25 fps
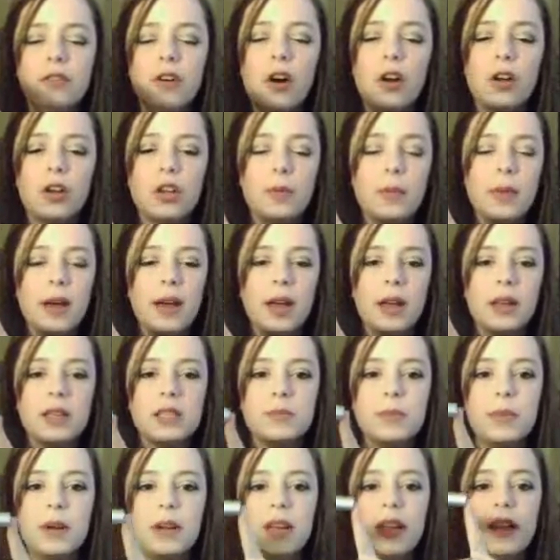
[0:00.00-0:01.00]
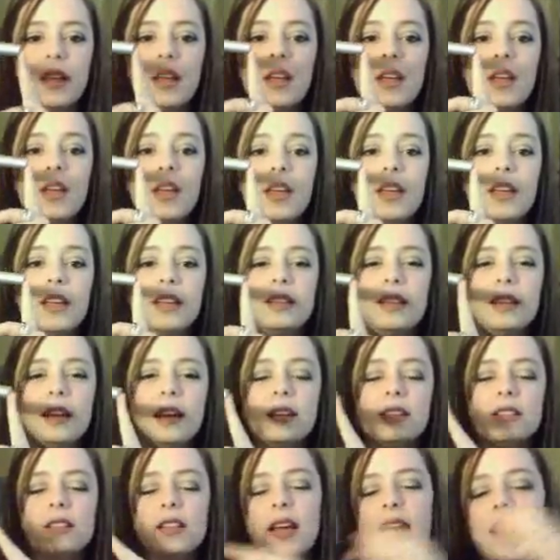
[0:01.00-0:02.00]
volumize, but it
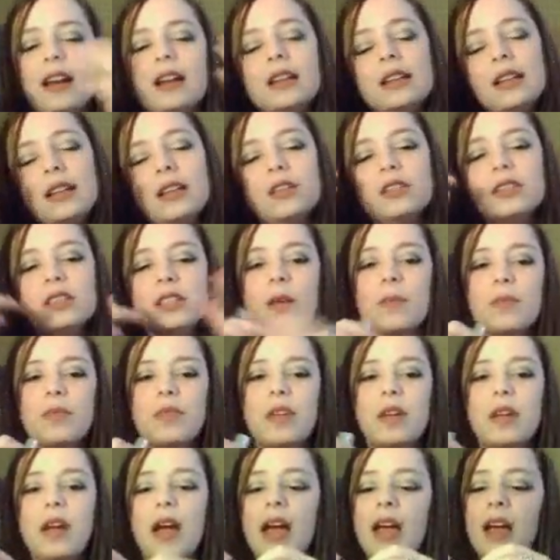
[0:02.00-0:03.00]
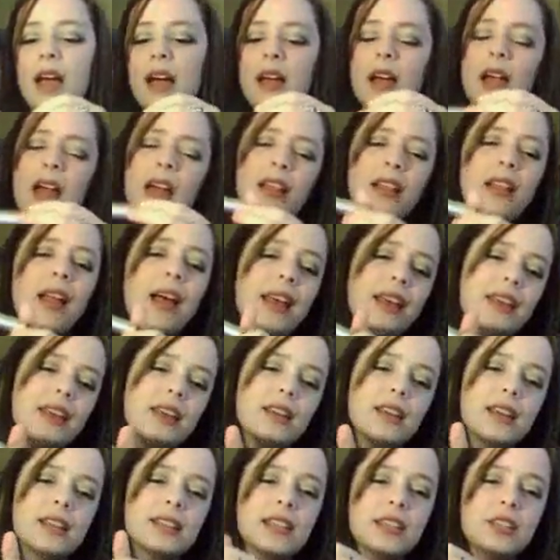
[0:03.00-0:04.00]
does add a little something. I, I like
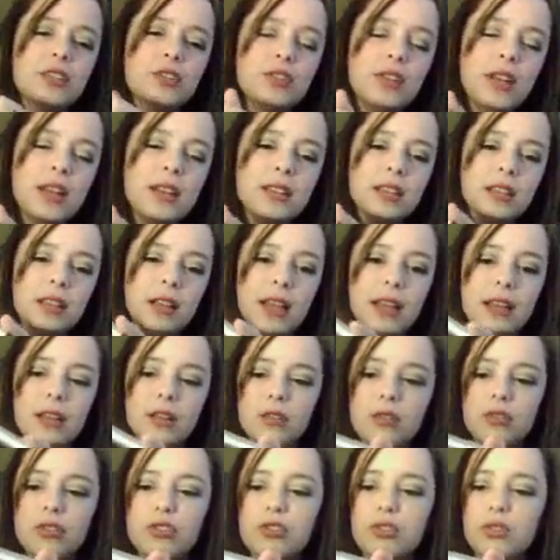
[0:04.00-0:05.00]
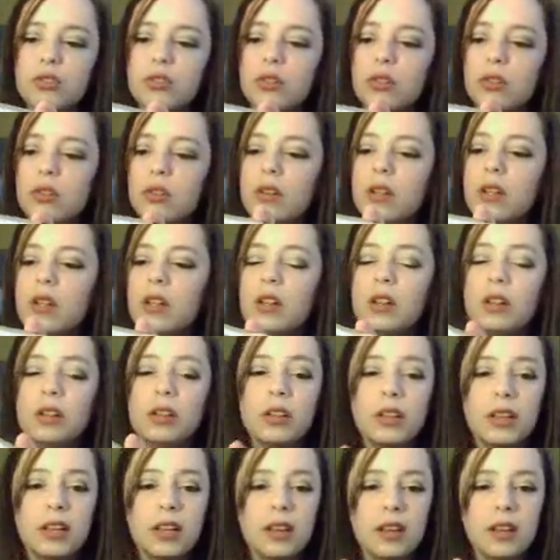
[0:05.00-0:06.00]
it because I do tend to like neutral
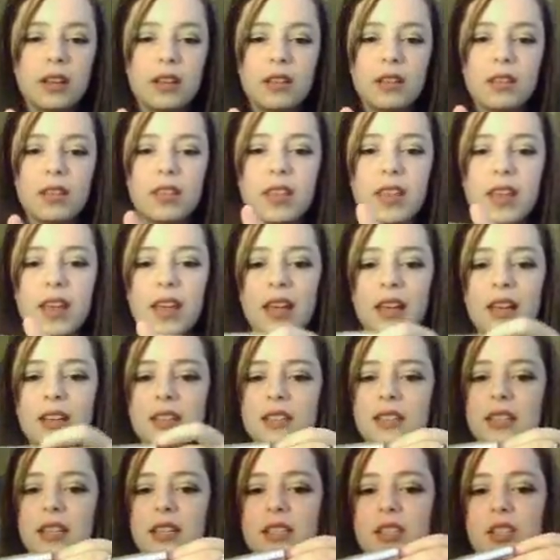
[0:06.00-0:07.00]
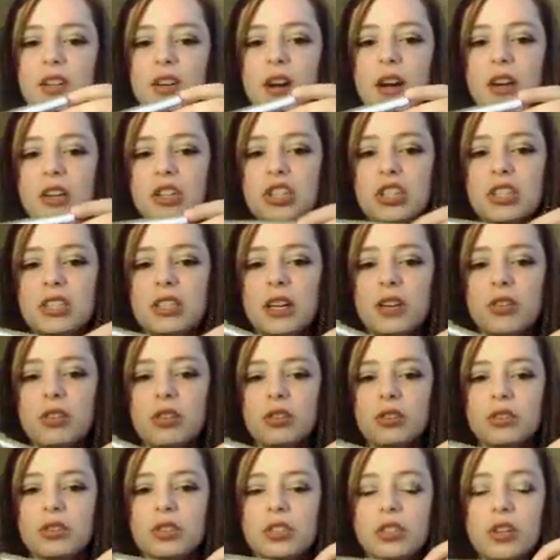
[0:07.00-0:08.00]
looking things, things that are actually
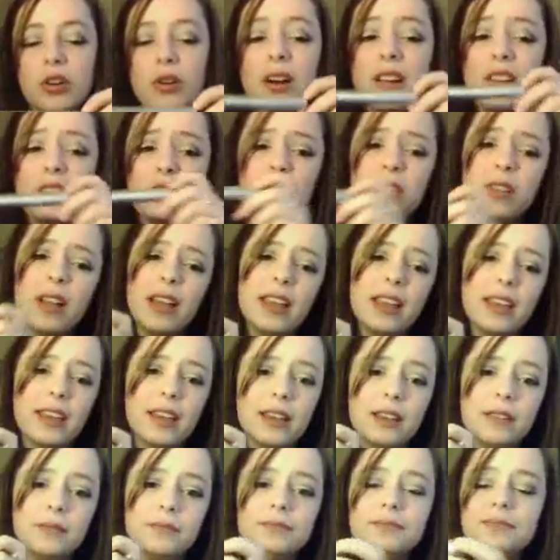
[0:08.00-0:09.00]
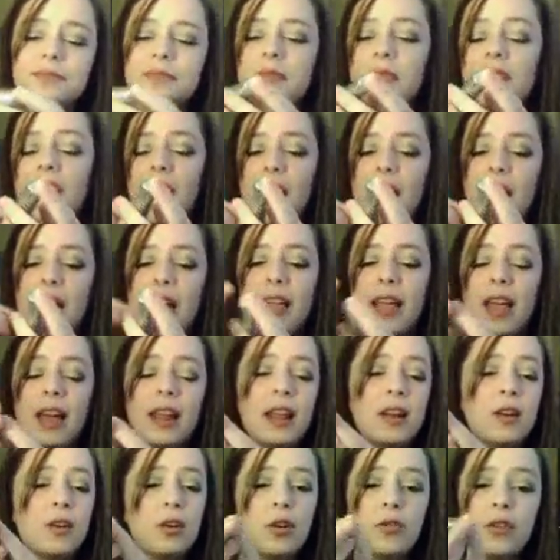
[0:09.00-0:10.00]
subtle, so I do like it. I, again,
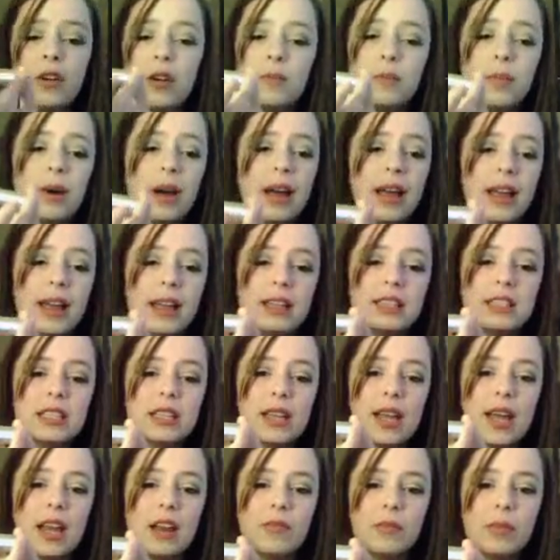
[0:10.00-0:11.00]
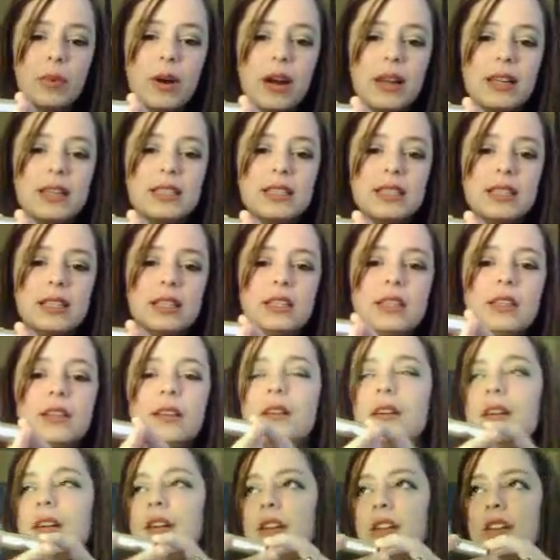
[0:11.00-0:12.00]
I don't know if I'd buy it. It's kind of pricey.
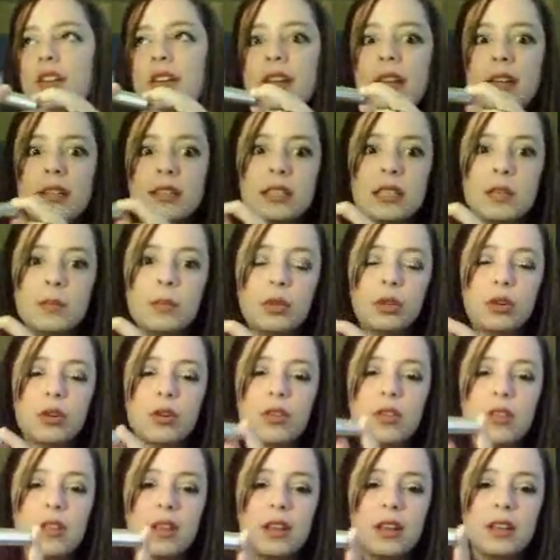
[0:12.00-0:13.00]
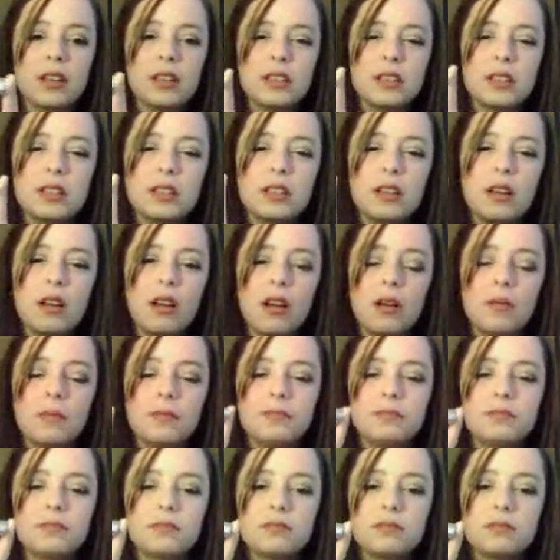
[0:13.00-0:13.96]
You can get similar things, um,